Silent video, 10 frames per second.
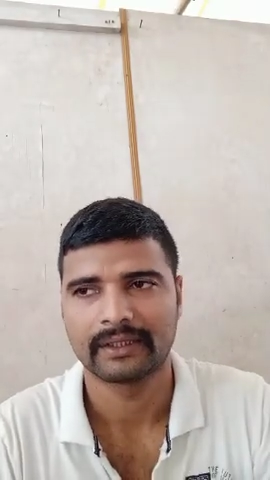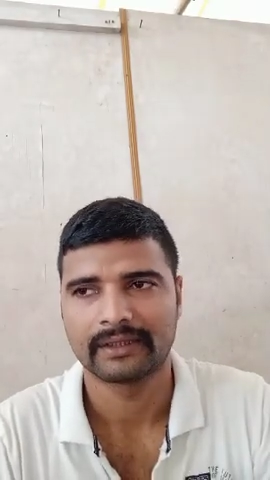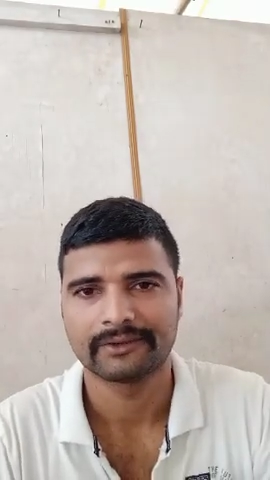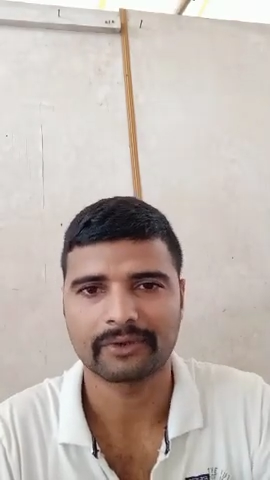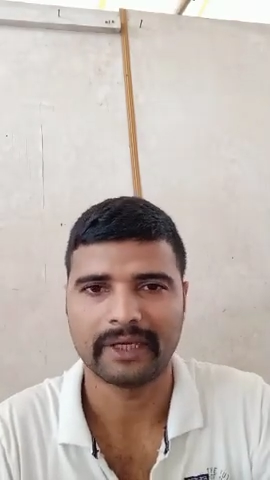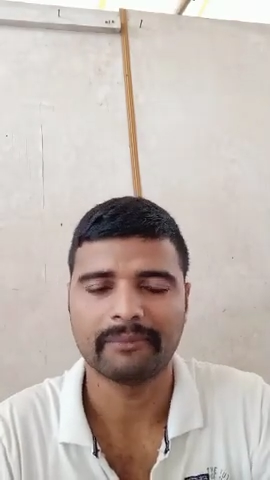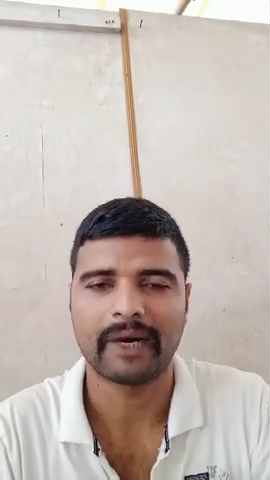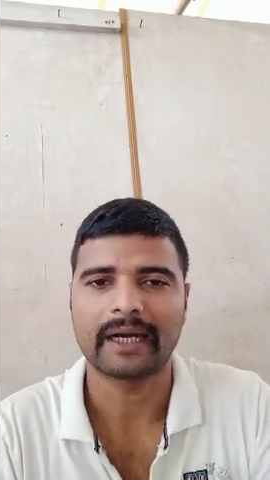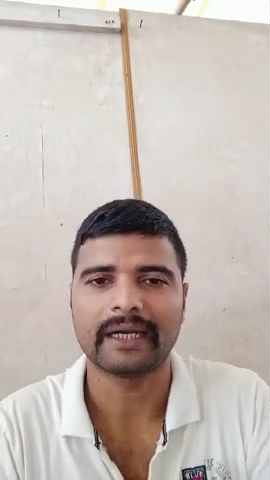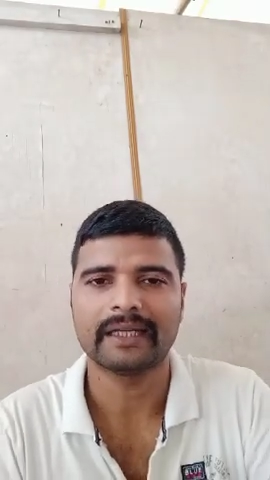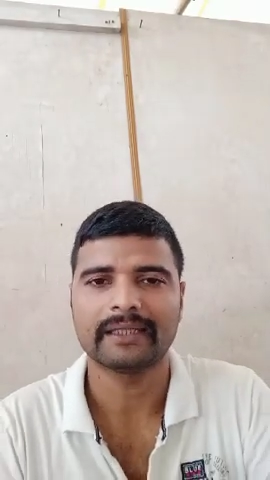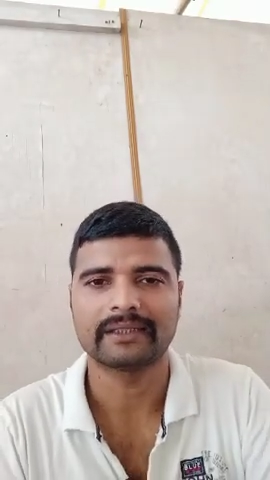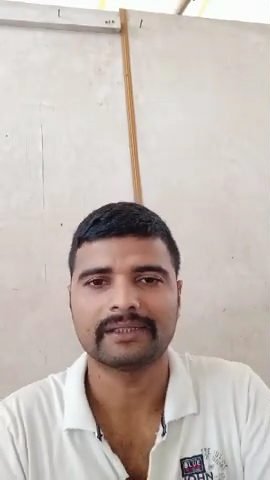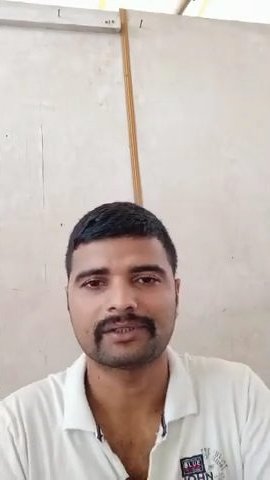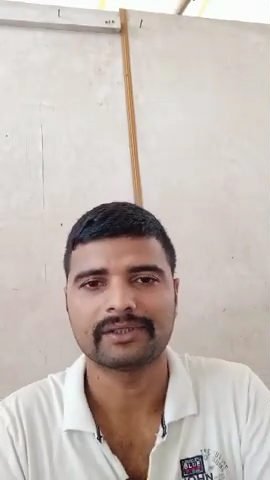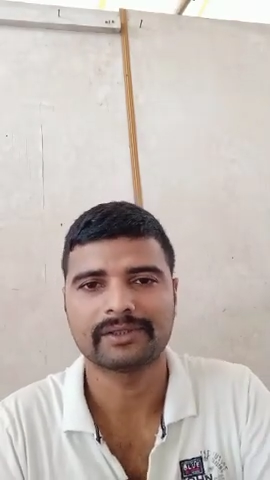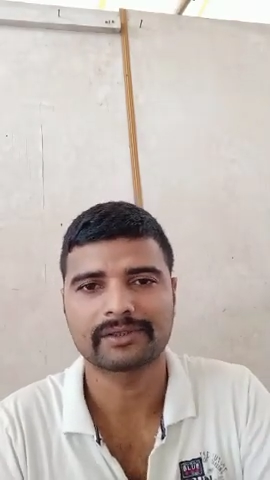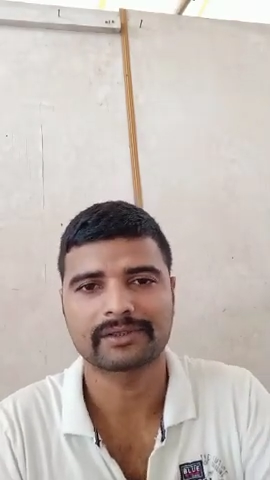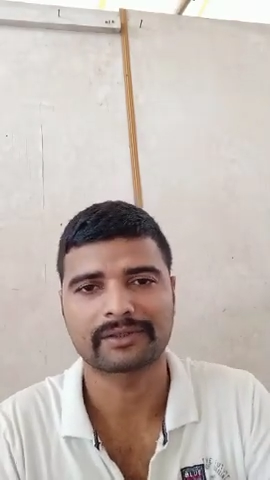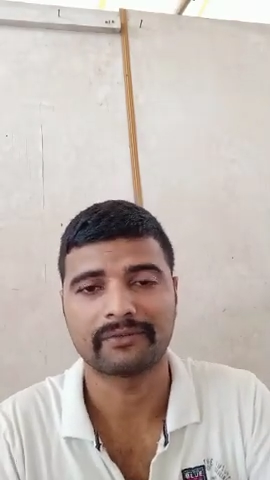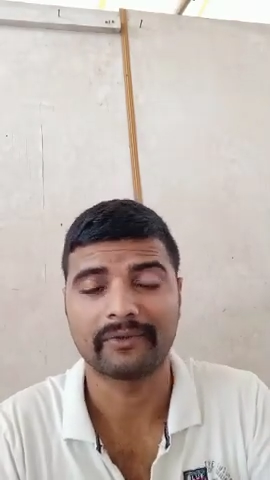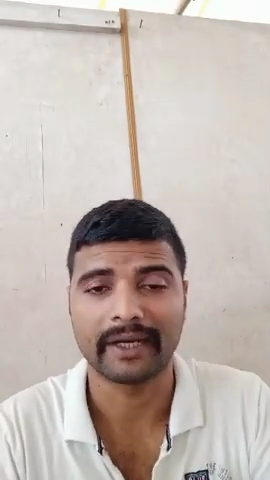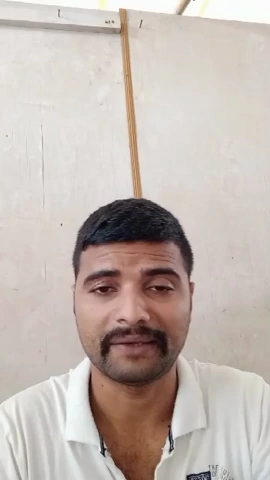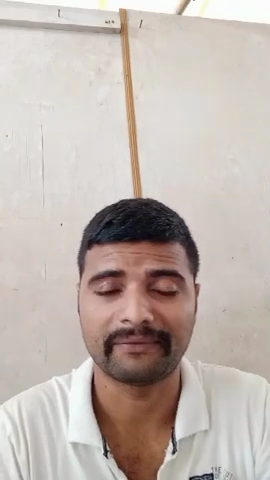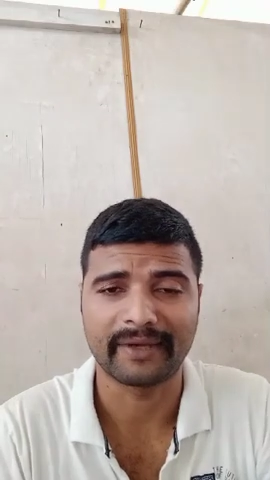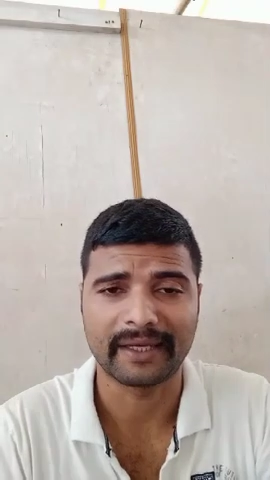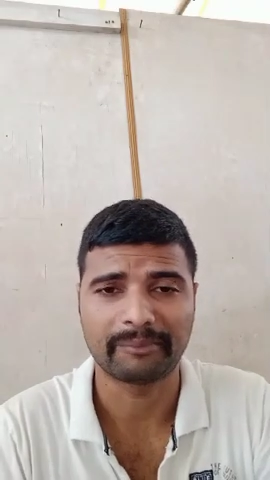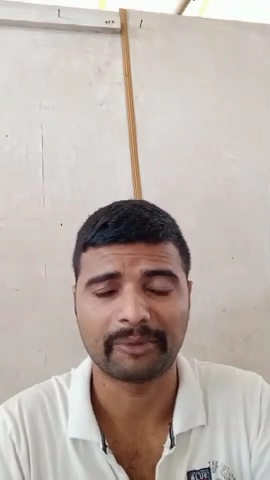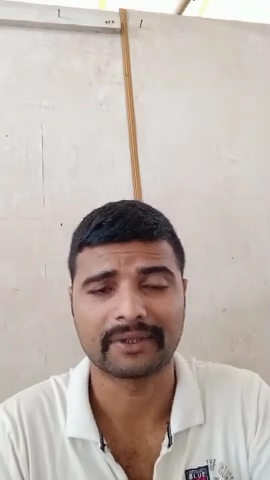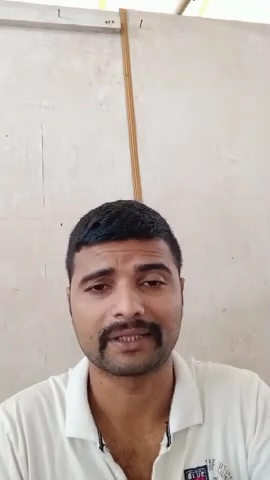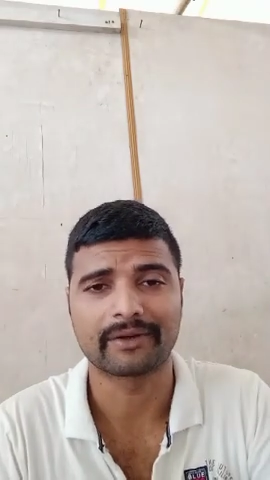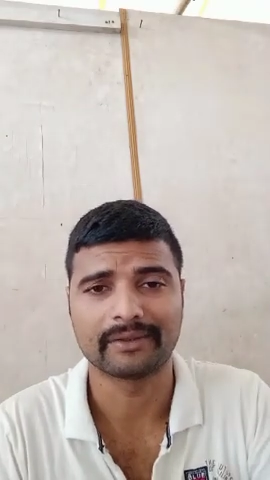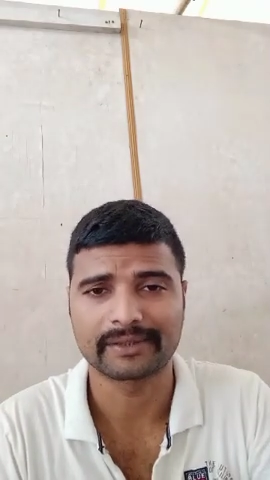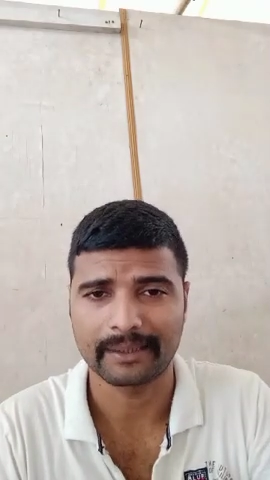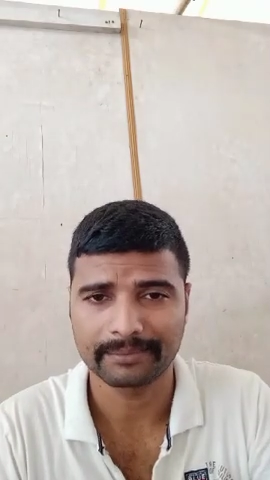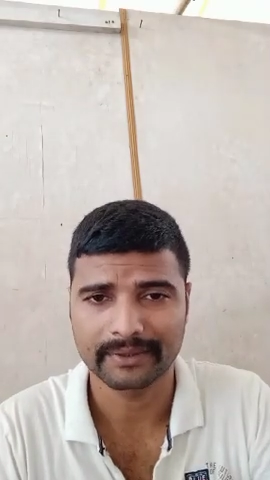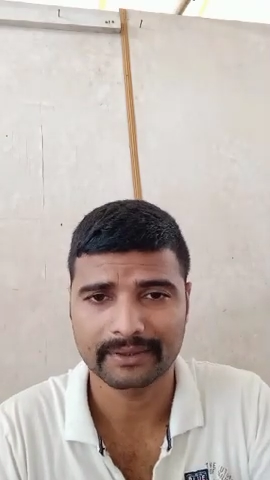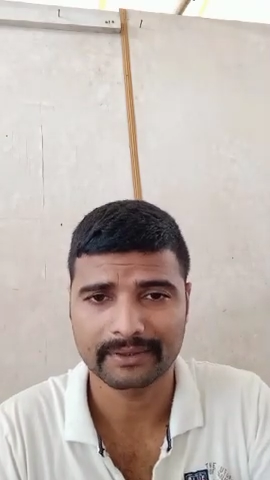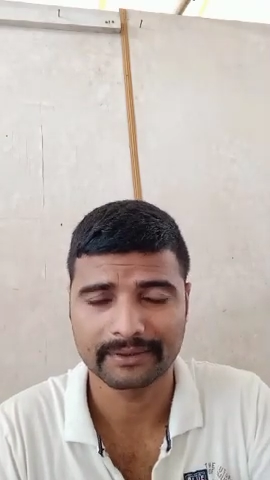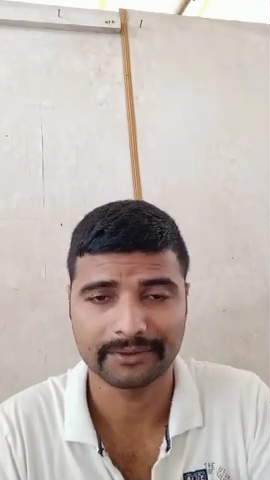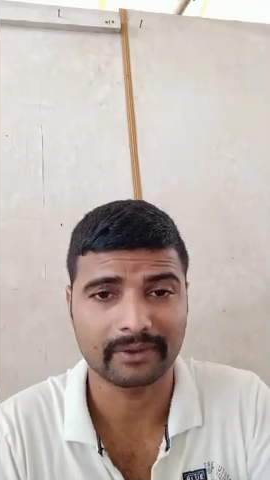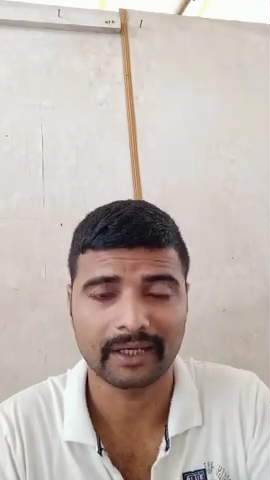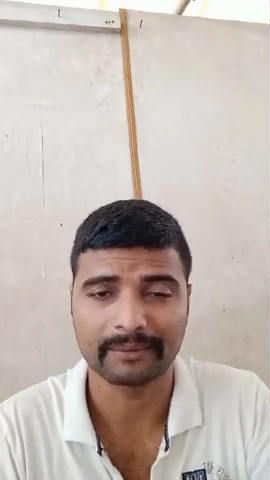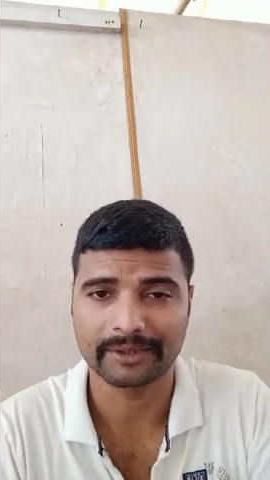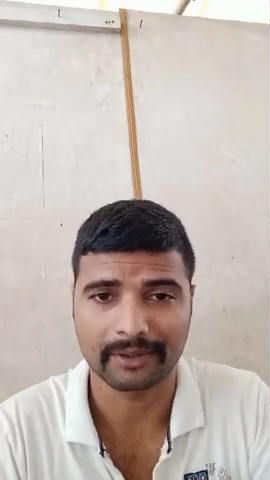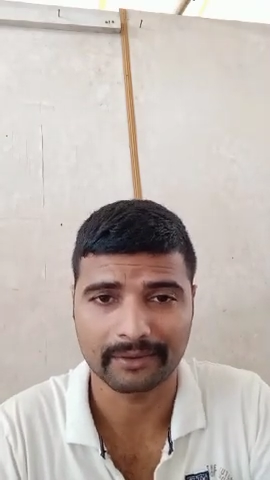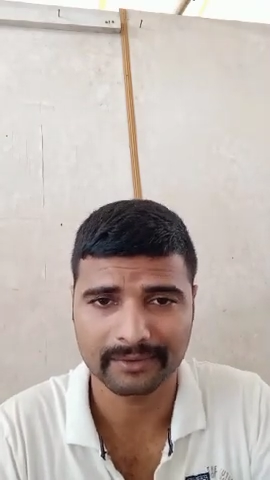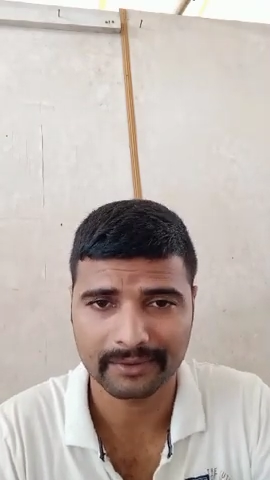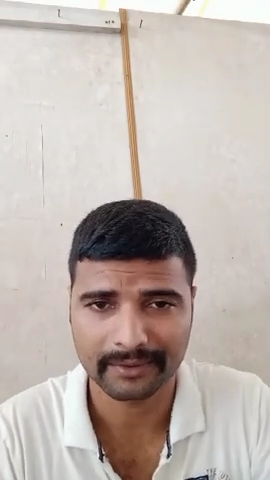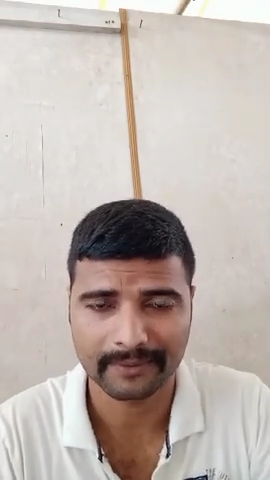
So, in marketing, this is the very, very important concept. You can't miss out.